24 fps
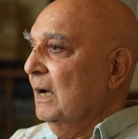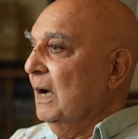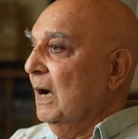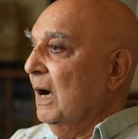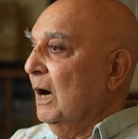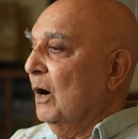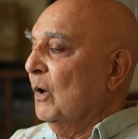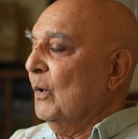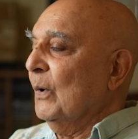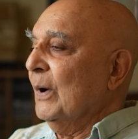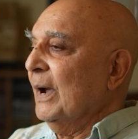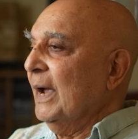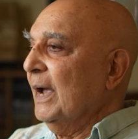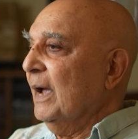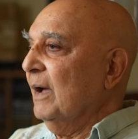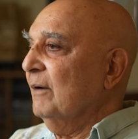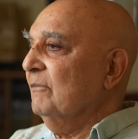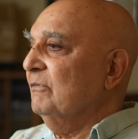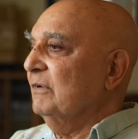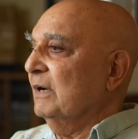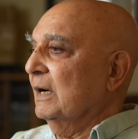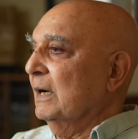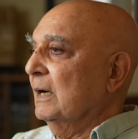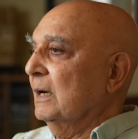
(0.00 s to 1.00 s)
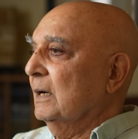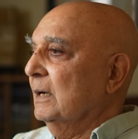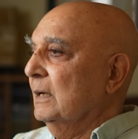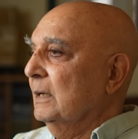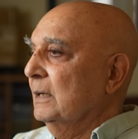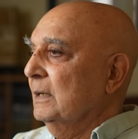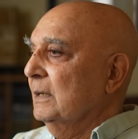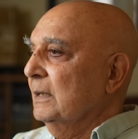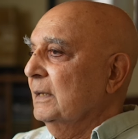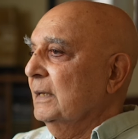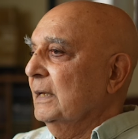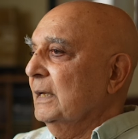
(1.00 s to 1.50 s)
However,
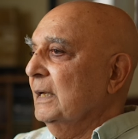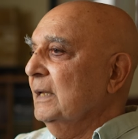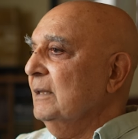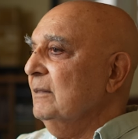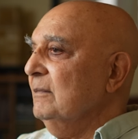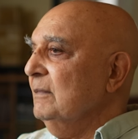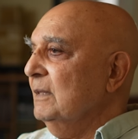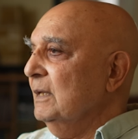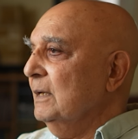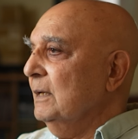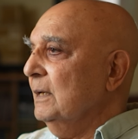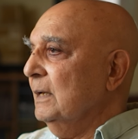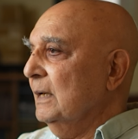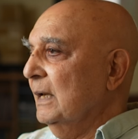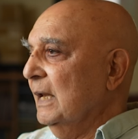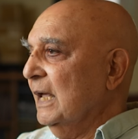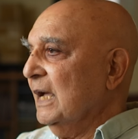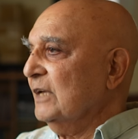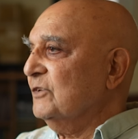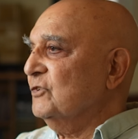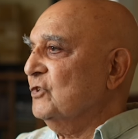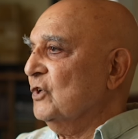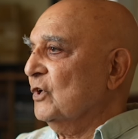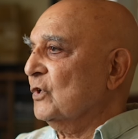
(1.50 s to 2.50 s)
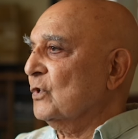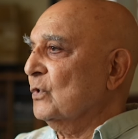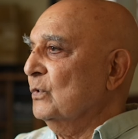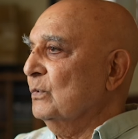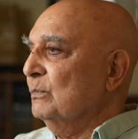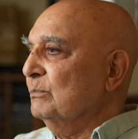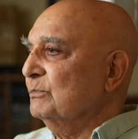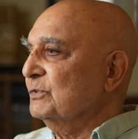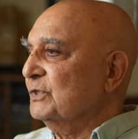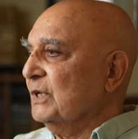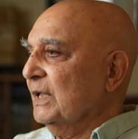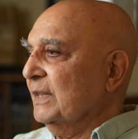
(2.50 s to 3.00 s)
in the lecture
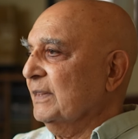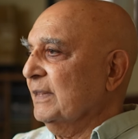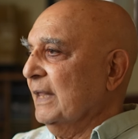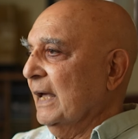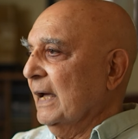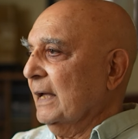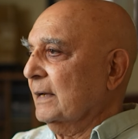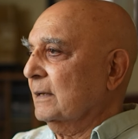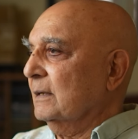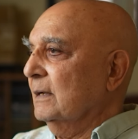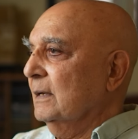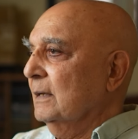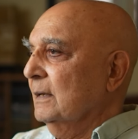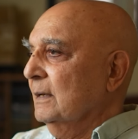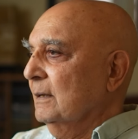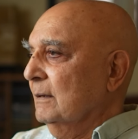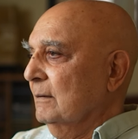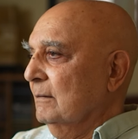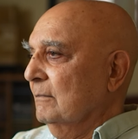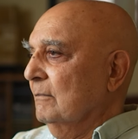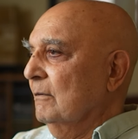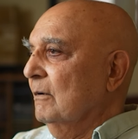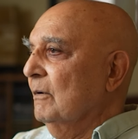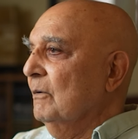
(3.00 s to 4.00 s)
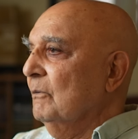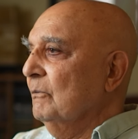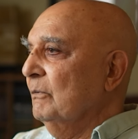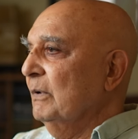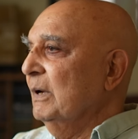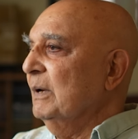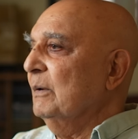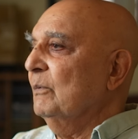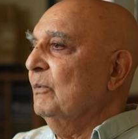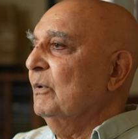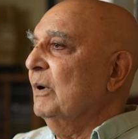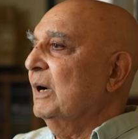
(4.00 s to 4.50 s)
rooms and that,
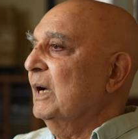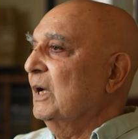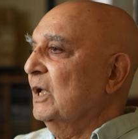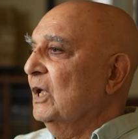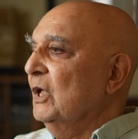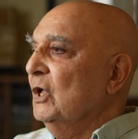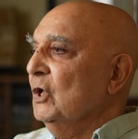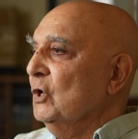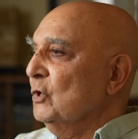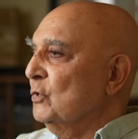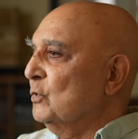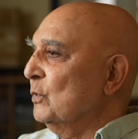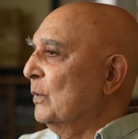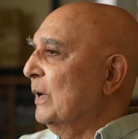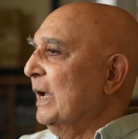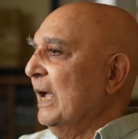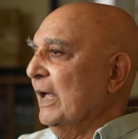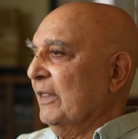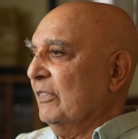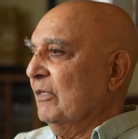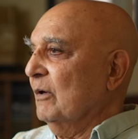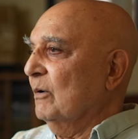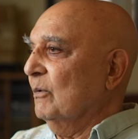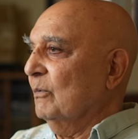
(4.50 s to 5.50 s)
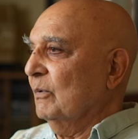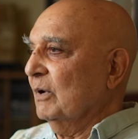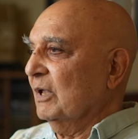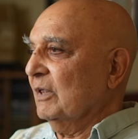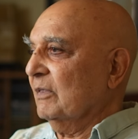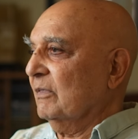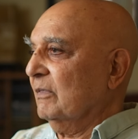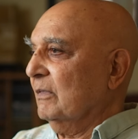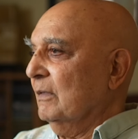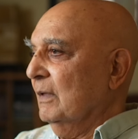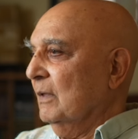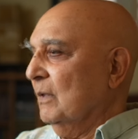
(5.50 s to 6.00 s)
we were together
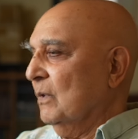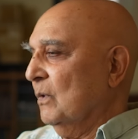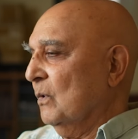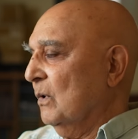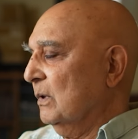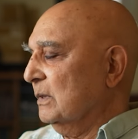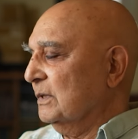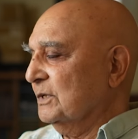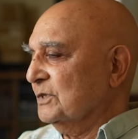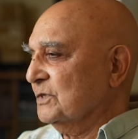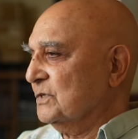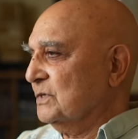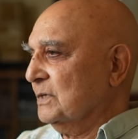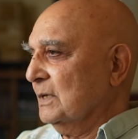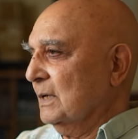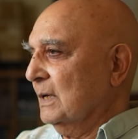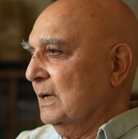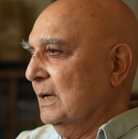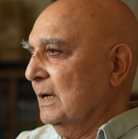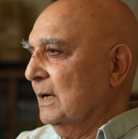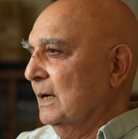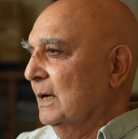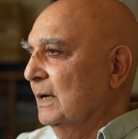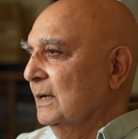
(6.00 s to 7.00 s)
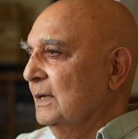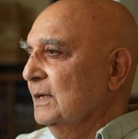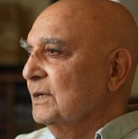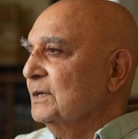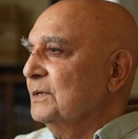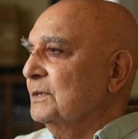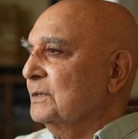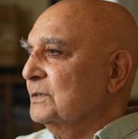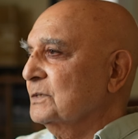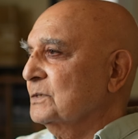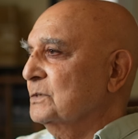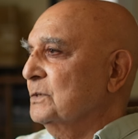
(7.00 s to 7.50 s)
with all the uh,
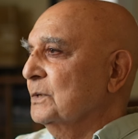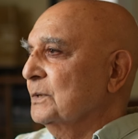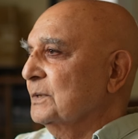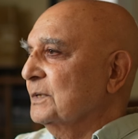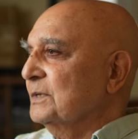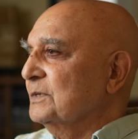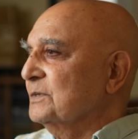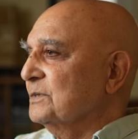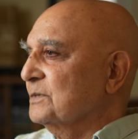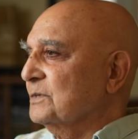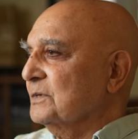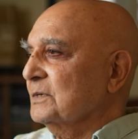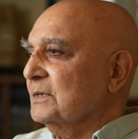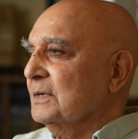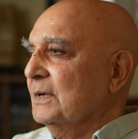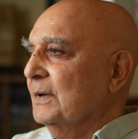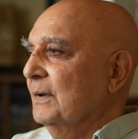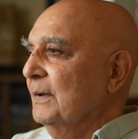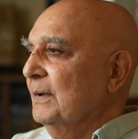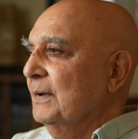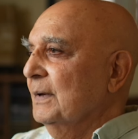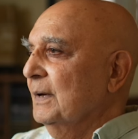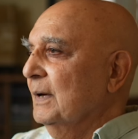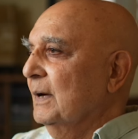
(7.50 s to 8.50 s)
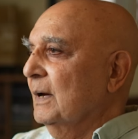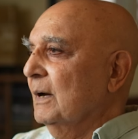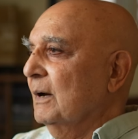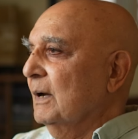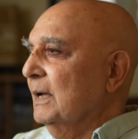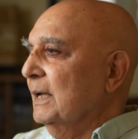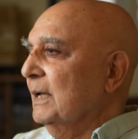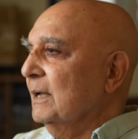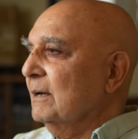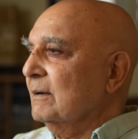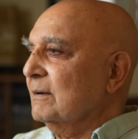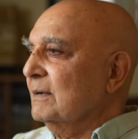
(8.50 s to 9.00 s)
students, uh,
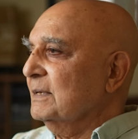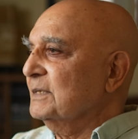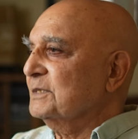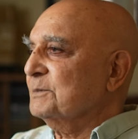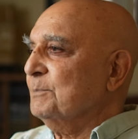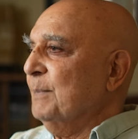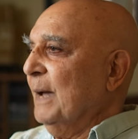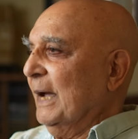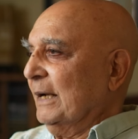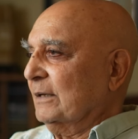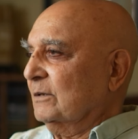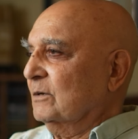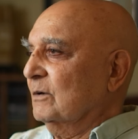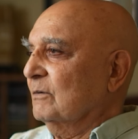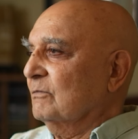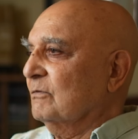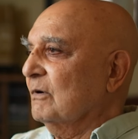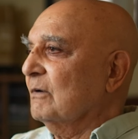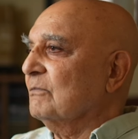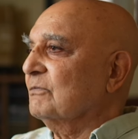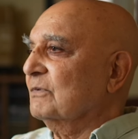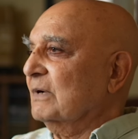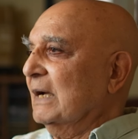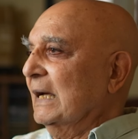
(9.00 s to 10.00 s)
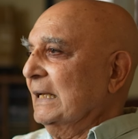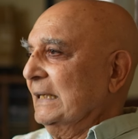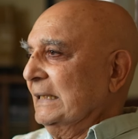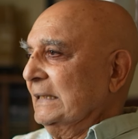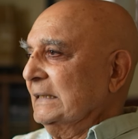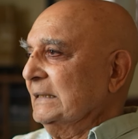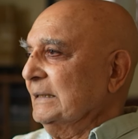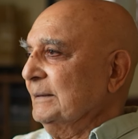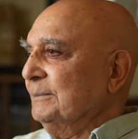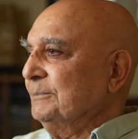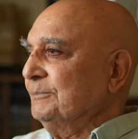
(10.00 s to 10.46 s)
irrespective of color.